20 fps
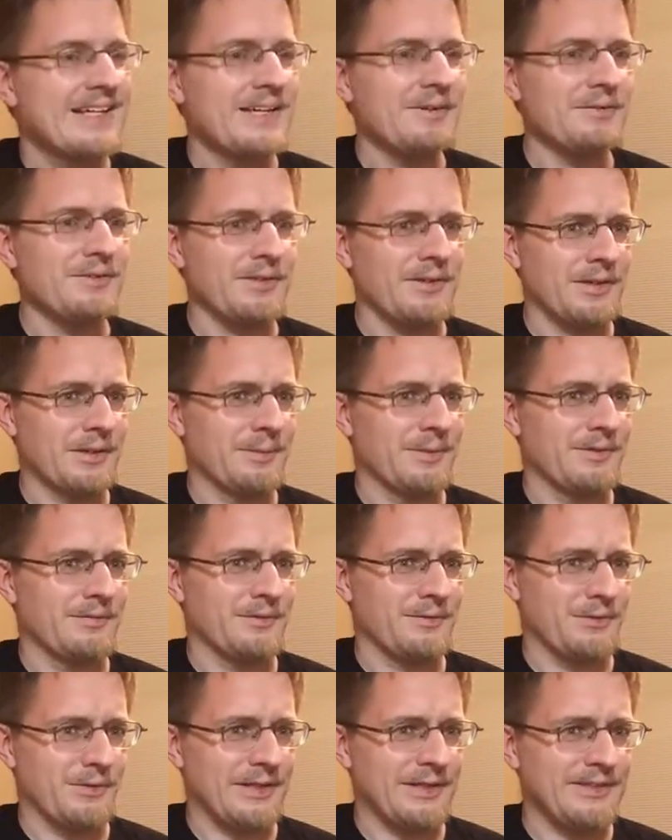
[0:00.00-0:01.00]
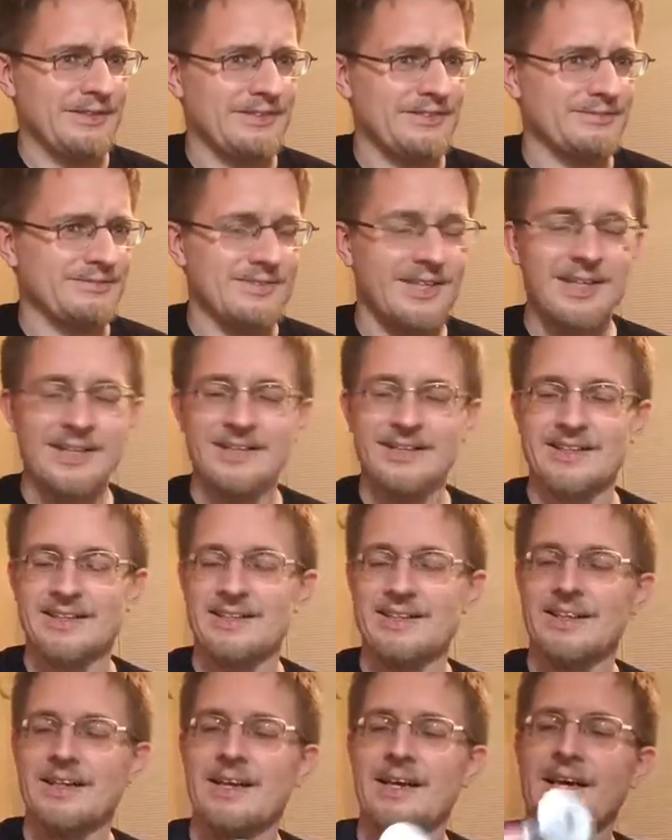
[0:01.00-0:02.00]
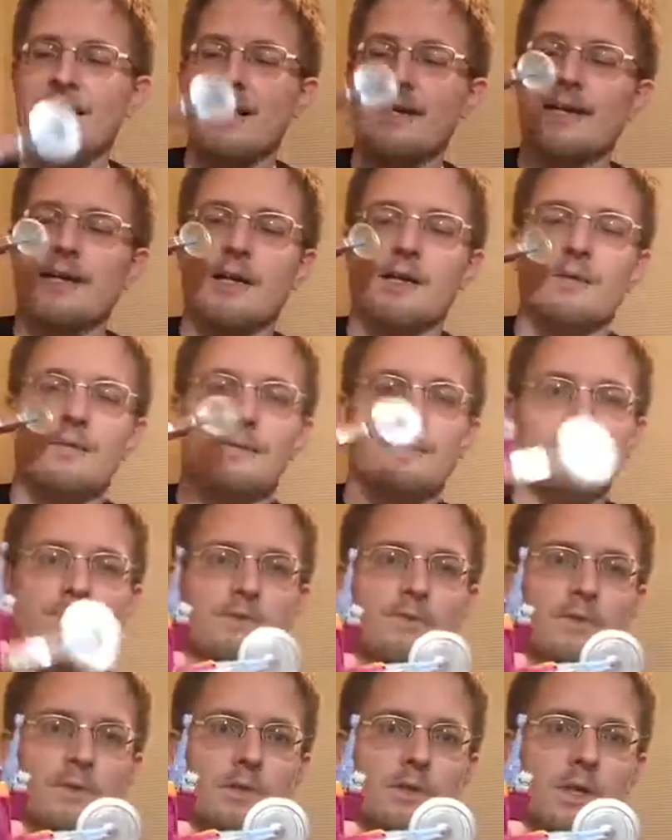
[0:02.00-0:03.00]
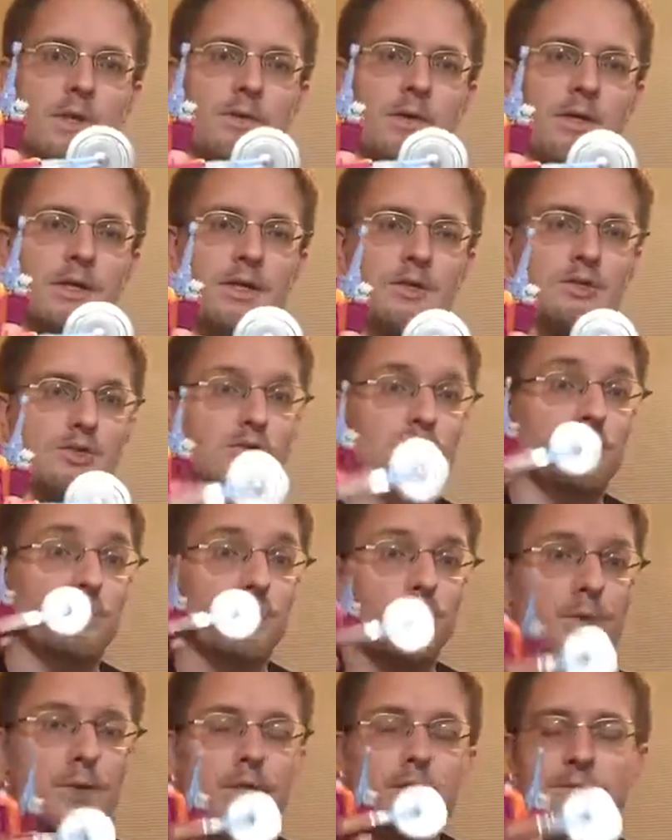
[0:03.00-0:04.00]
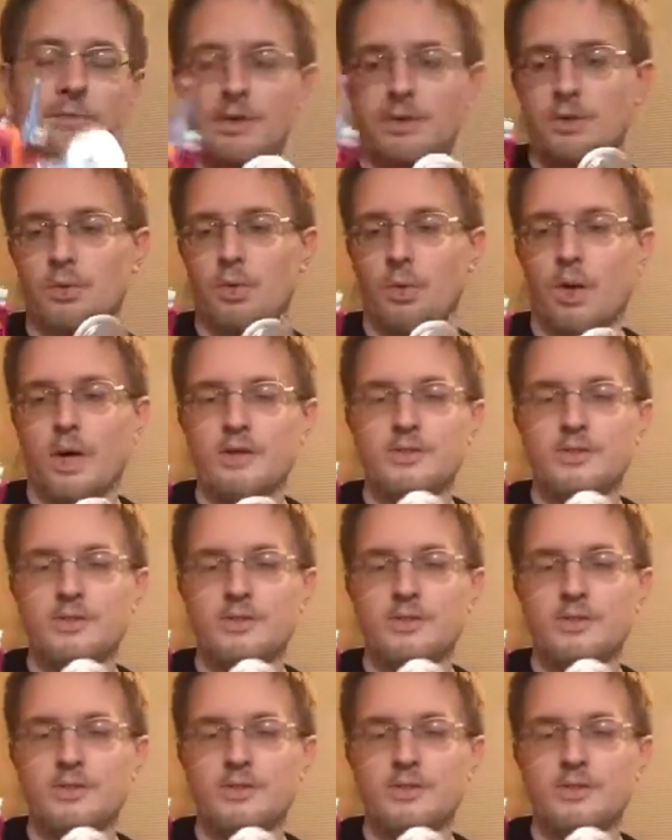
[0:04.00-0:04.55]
That was a little bit of a rant. Anyhow, Hot Rod here is really, really cool.